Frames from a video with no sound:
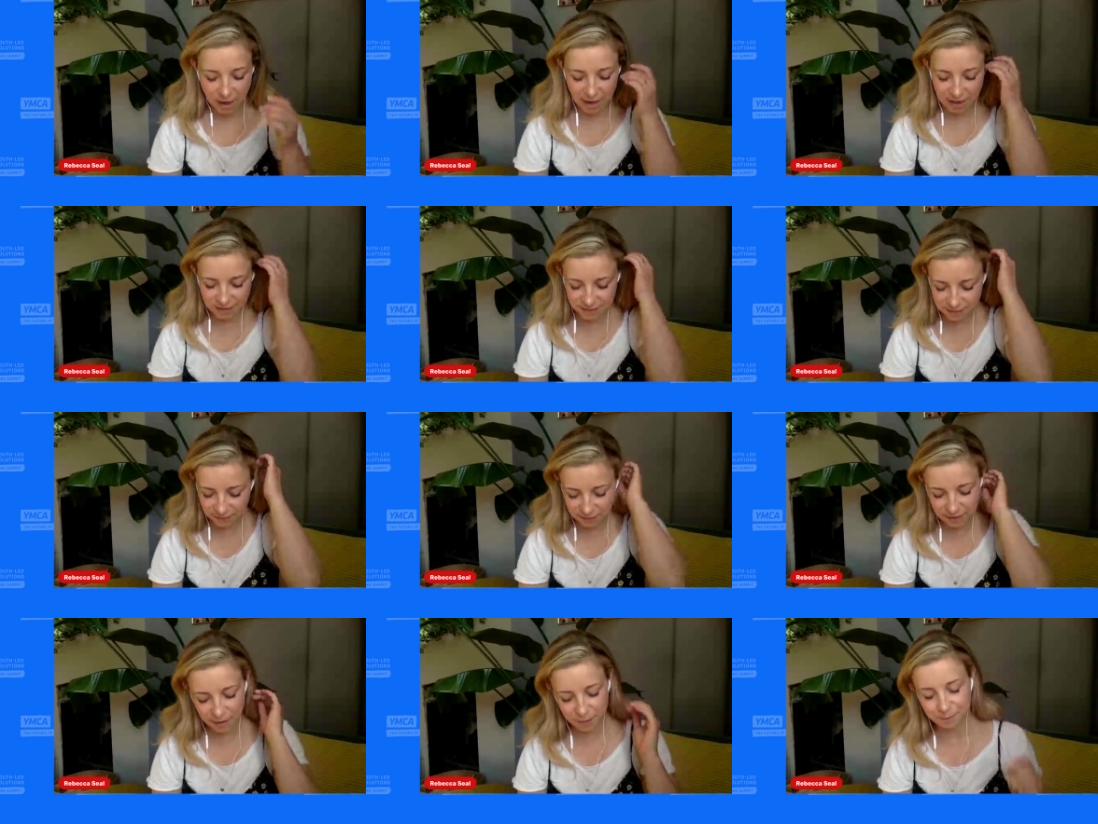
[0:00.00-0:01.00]
And
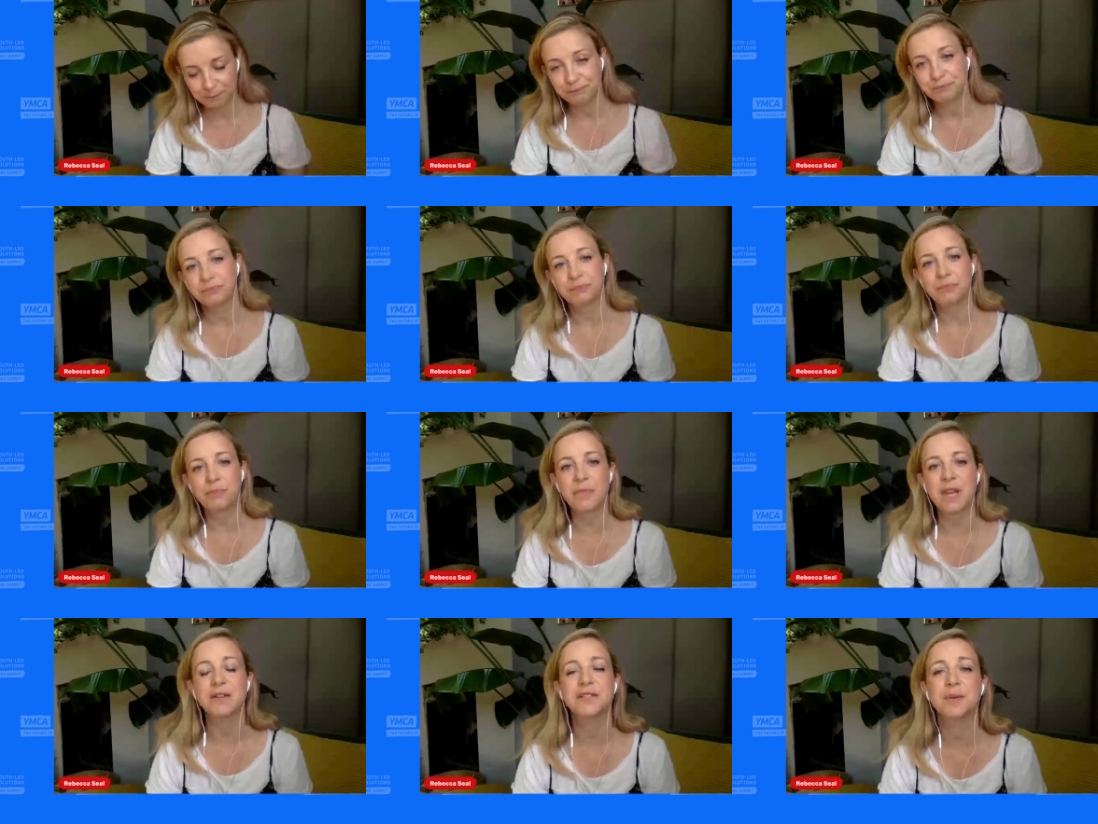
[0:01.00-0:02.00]

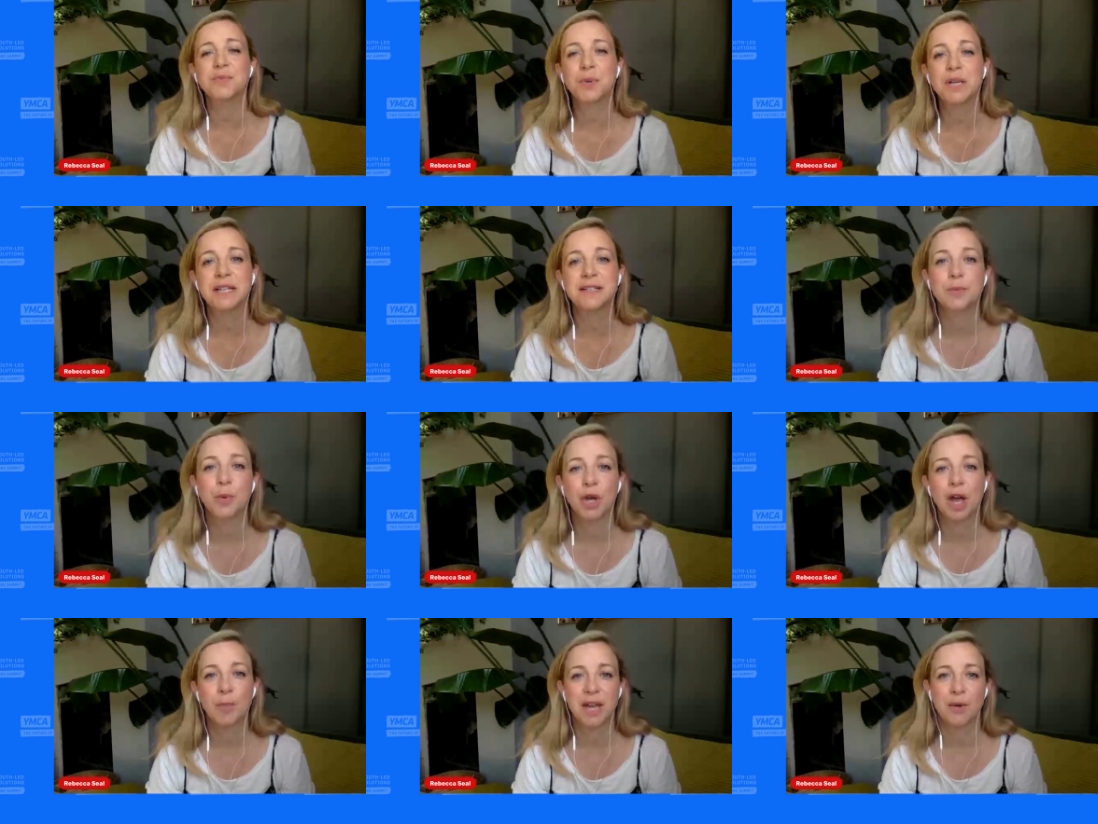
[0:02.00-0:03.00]
subsequently to the book
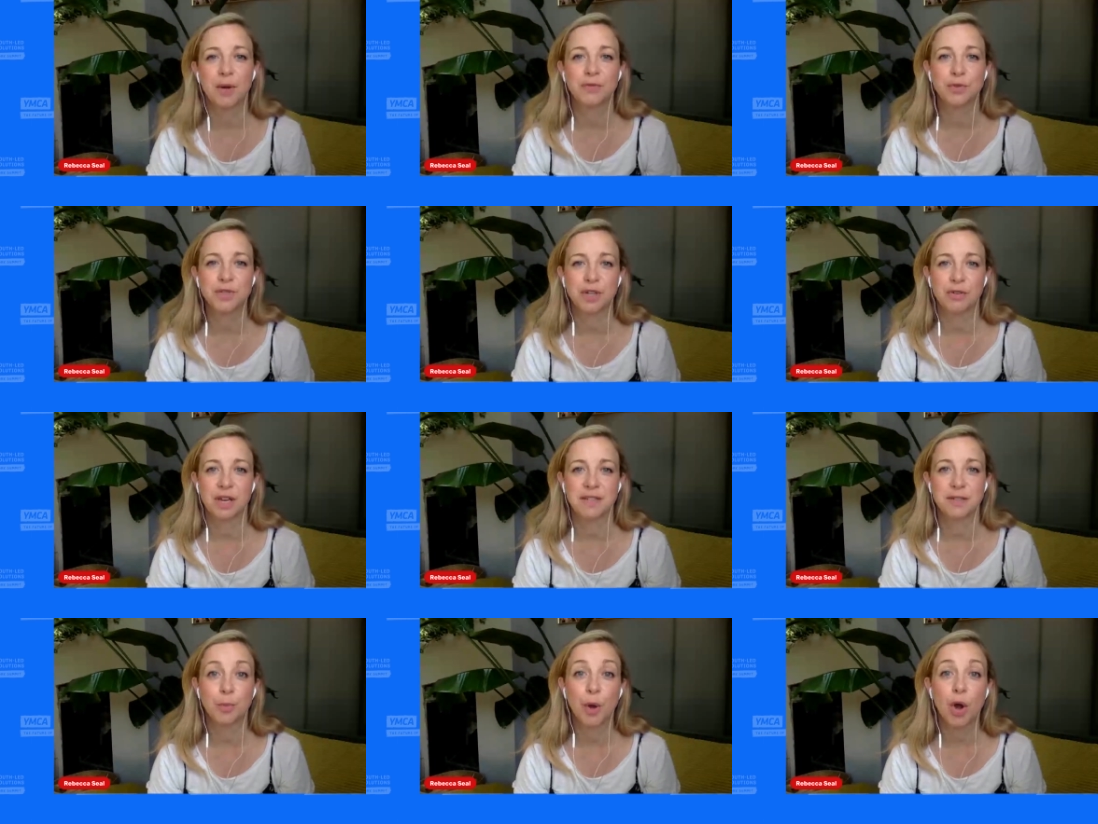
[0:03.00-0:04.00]
coming out, I've also
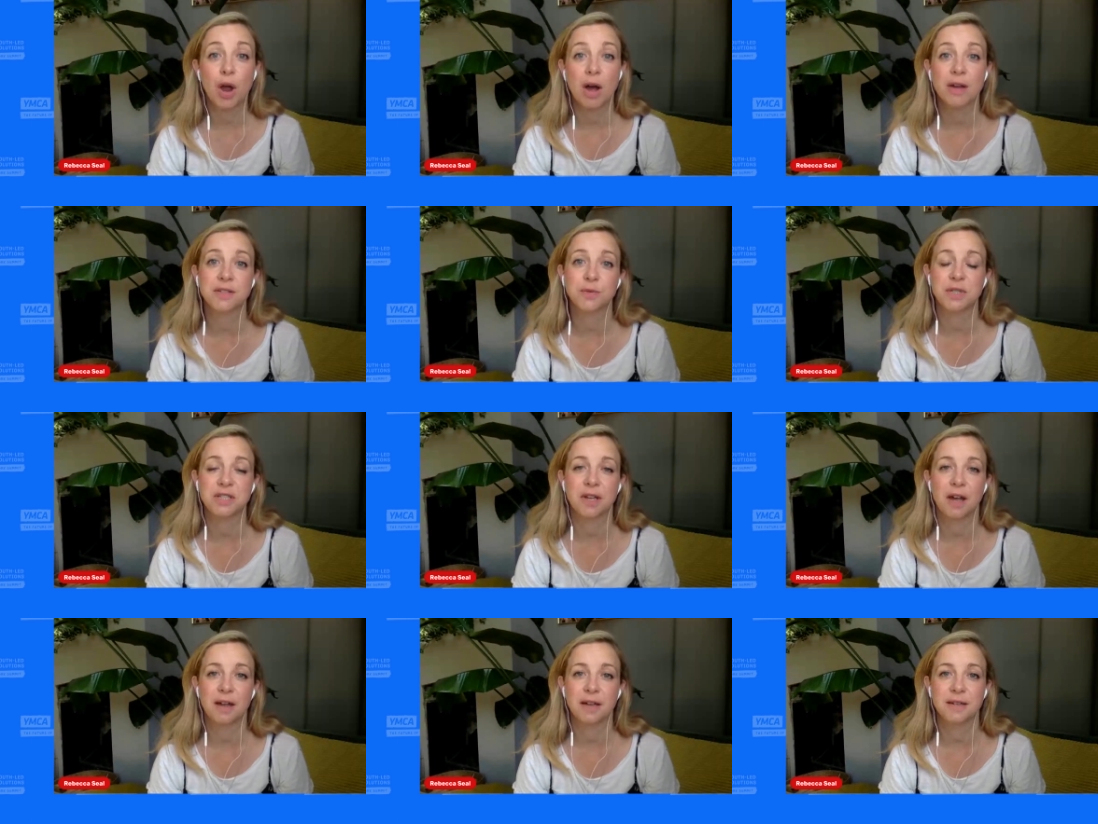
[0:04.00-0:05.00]
created a podcast which
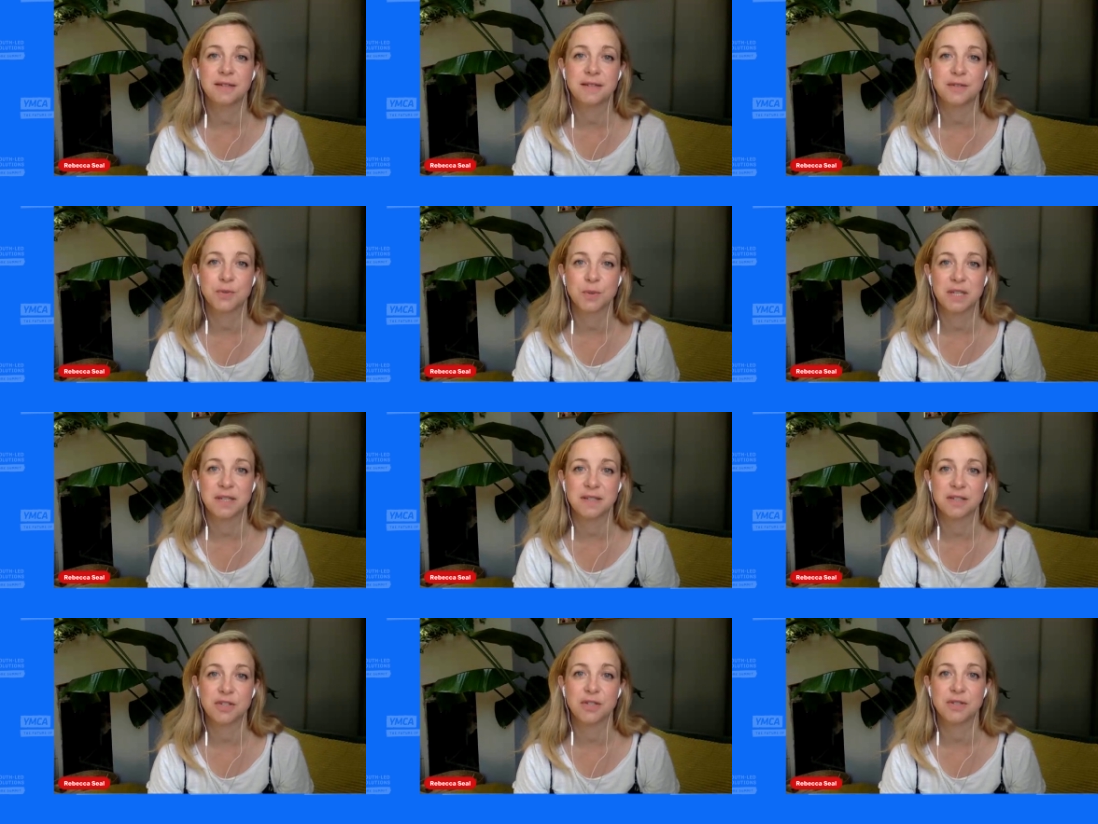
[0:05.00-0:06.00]
deals with these
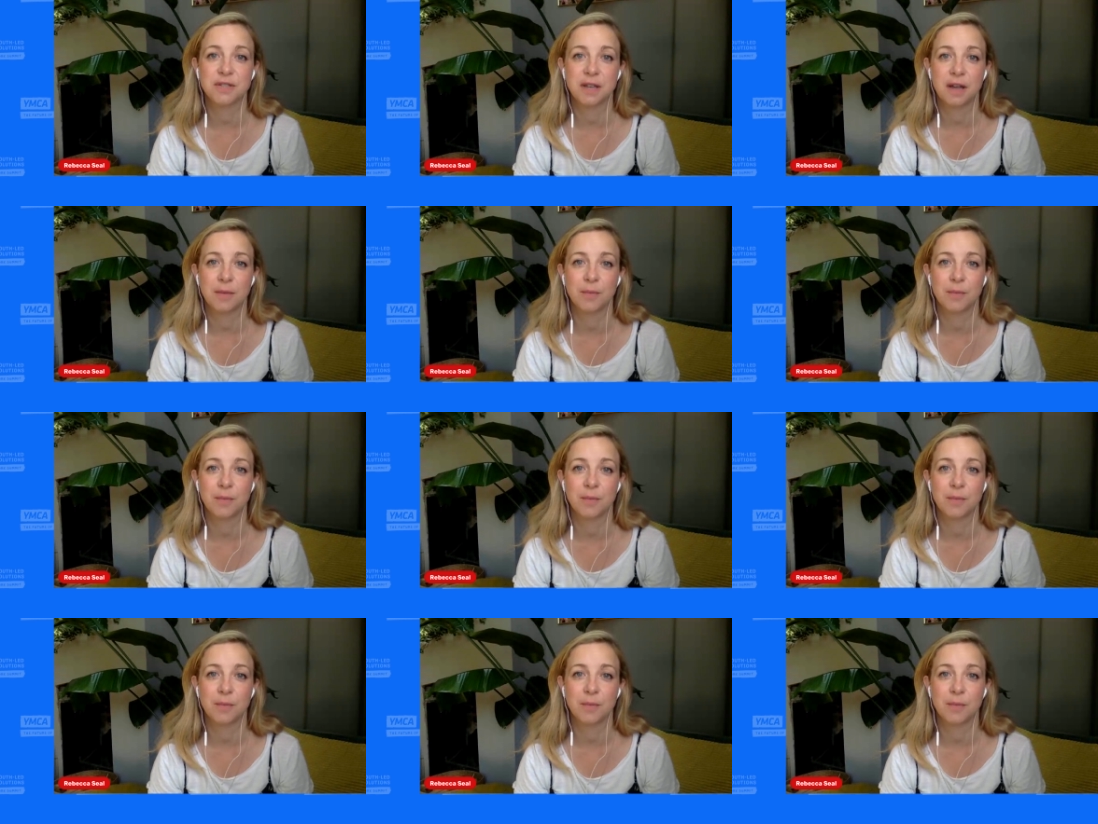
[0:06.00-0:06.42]
issues,